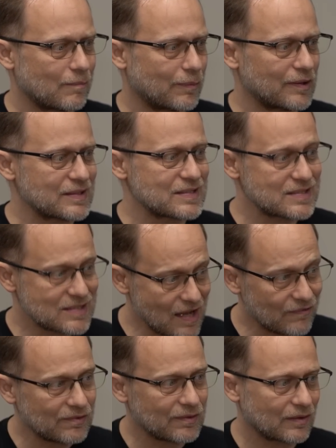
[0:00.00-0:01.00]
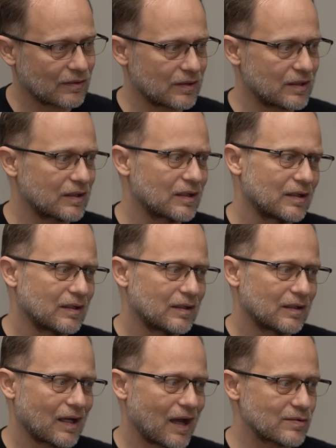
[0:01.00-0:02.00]
But definitely
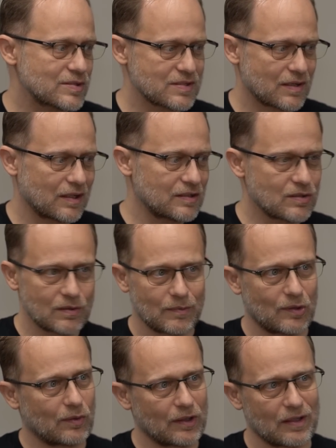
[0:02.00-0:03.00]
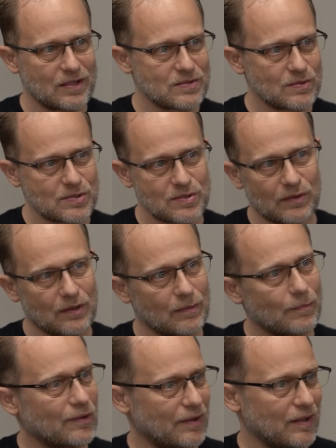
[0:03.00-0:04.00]
outside tournament organizers are going to
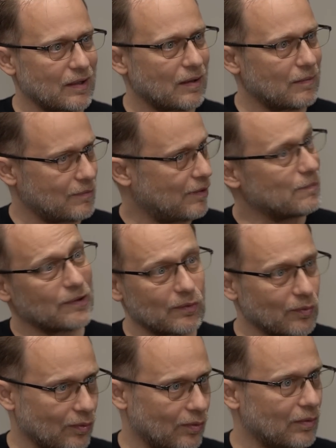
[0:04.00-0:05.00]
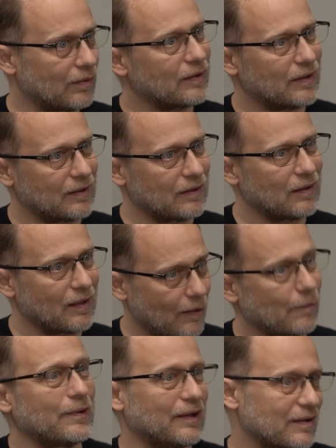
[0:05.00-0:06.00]
play a big role in
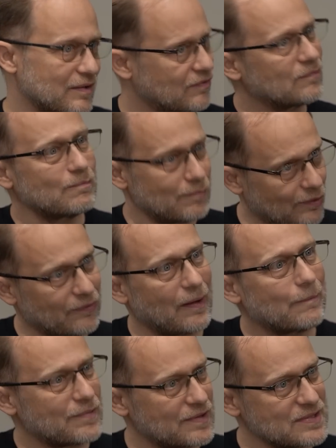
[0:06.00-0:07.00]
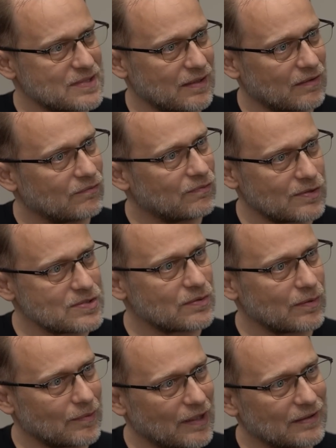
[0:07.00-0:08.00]
helping us build up the scene for
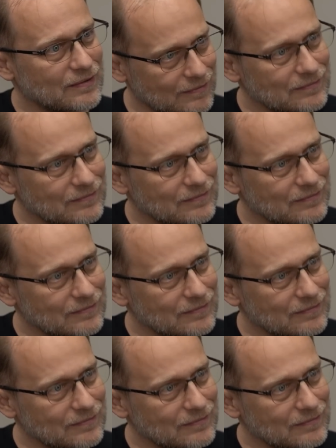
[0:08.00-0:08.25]
Stormgate.